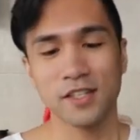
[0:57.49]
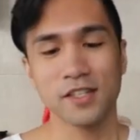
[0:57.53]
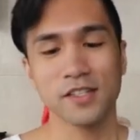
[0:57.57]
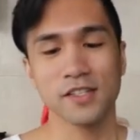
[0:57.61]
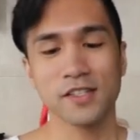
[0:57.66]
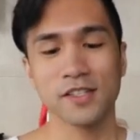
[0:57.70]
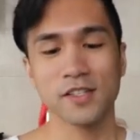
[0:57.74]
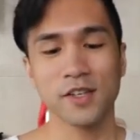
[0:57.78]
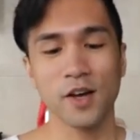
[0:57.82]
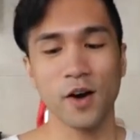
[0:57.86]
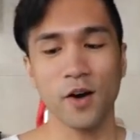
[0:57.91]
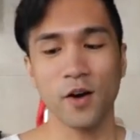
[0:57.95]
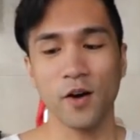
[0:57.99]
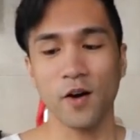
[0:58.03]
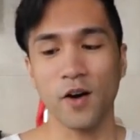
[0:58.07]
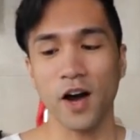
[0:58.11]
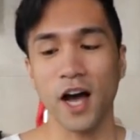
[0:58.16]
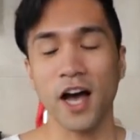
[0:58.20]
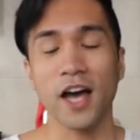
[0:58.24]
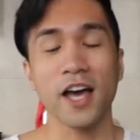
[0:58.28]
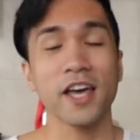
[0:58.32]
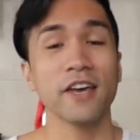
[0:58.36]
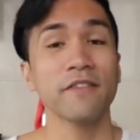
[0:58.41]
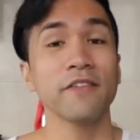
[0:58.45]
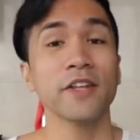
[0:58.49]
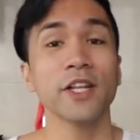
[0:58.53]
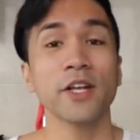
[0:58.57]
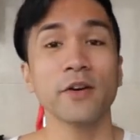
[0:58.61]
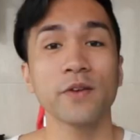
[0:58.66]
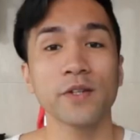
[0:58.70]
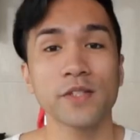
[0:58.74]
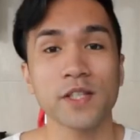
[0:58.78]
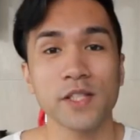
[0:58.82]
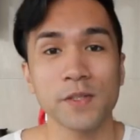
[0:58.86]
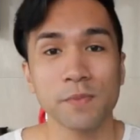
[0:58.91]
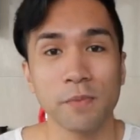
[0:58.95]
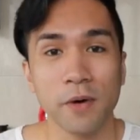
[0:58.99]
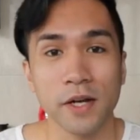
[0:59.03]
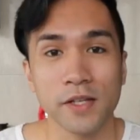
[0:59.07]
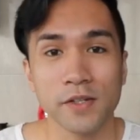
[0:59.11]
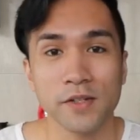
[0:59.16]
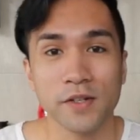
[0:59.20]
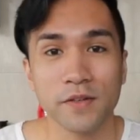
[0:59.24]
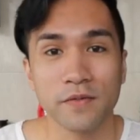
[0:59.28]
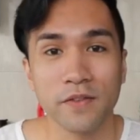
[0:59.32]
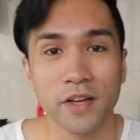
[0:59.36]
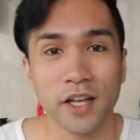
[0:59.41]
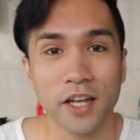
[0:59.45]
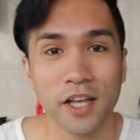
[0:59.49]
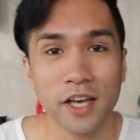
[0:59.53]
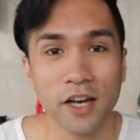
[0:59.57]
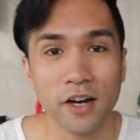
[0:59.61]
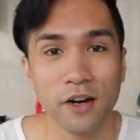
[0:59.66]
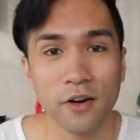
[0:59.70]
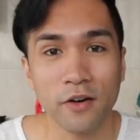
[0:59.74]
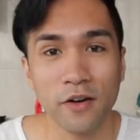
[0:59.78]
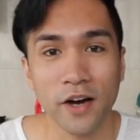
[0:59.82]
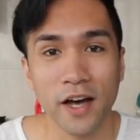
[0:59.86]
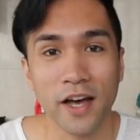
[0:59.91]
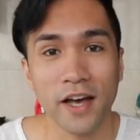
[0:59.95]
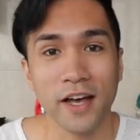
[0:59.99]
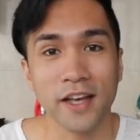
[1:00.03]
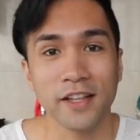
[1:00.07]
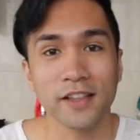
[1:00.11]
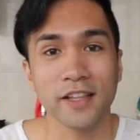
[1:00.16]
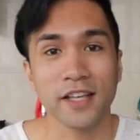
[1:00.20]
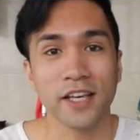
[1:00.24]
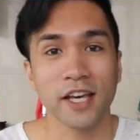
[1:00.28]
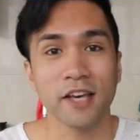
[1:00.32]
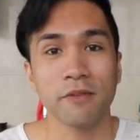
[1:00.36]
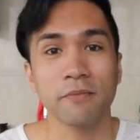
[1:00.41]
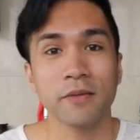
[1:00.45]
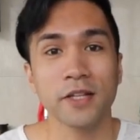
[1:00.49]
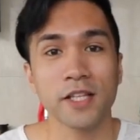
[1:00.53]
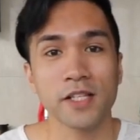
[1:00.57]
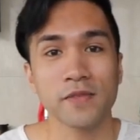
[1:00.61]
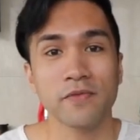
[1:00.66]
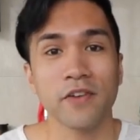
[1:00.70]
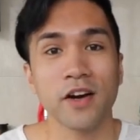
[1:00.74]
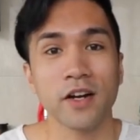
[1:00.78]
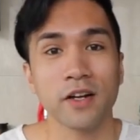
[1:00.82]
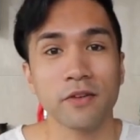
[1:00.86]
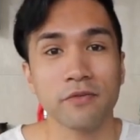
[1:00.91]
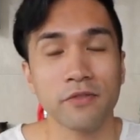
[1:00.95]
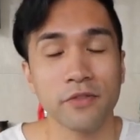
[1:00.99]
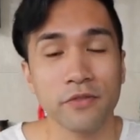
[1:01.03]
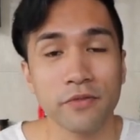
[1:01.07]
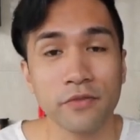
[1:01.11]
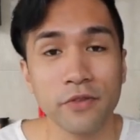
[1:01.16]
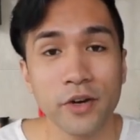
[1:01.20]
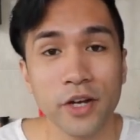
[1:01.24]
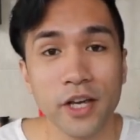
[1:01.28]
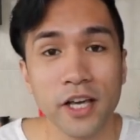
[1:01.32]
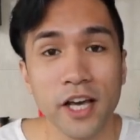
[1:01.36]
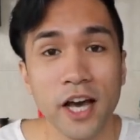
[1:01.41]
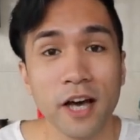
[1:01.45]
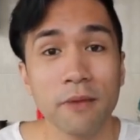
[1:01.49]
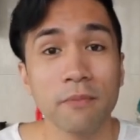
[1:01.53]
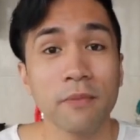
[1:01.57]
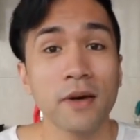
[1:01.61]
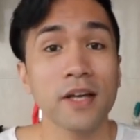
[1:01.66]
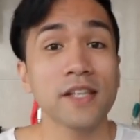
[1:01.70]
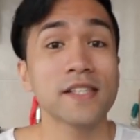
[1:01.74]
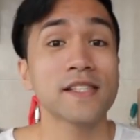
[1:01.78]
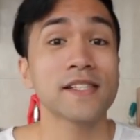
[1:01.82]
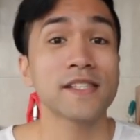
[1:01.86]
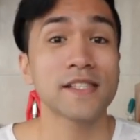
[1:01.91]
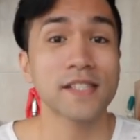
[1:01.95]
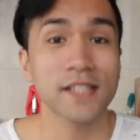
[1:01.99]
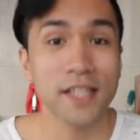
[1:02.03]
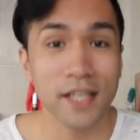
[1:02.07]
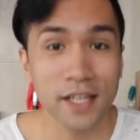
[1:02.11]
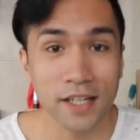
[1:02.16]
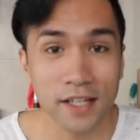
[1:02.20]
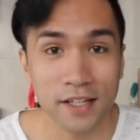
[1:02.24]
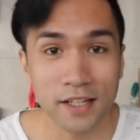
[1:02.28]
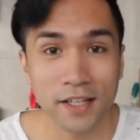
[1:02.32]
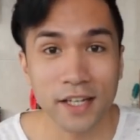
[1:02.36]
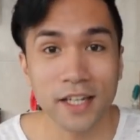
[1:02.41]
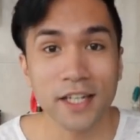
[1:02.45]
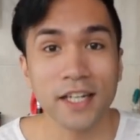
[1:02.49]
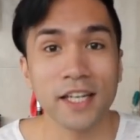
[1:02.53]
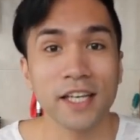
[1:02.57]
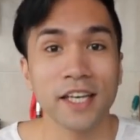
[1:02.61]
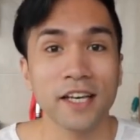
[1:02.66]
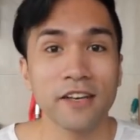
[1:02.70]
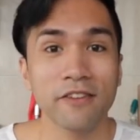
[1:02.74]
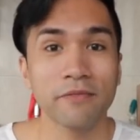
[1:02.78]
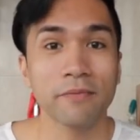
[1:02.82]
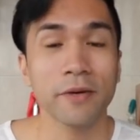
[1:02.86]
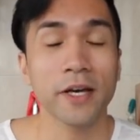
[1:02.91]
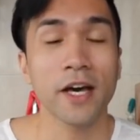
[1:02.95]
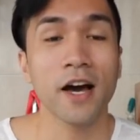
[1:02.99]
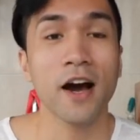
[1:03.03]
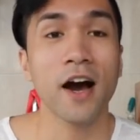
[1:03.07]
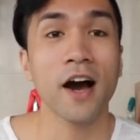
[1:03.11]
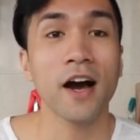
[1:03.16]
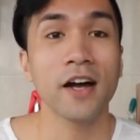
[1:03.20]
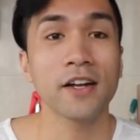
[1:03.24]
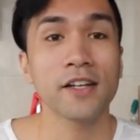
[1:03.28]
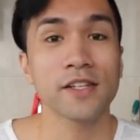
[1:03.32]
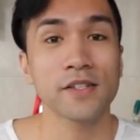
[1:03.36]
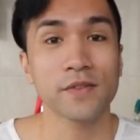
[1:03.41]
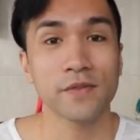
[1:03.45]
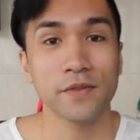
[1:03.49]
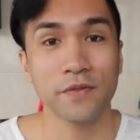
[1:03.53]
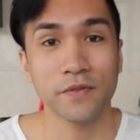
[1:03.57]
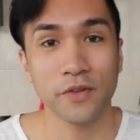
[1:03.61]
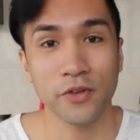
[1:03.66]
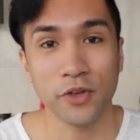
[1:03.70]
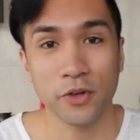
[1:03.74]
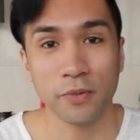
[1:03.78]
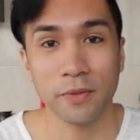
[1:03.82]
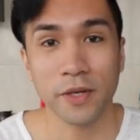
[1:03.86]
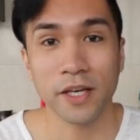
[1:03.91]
So even though it's a sponsored video and they gave me this product for free, I'm still gonna give my honest review